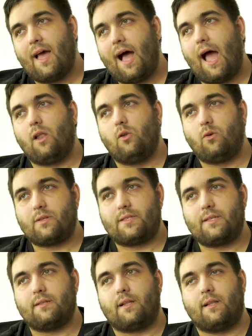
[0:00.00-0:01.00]
I looked
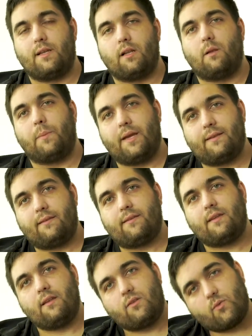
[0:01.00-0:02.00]
a little bit
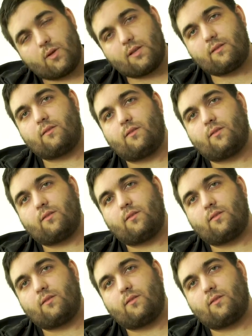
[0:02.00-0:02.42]
into it,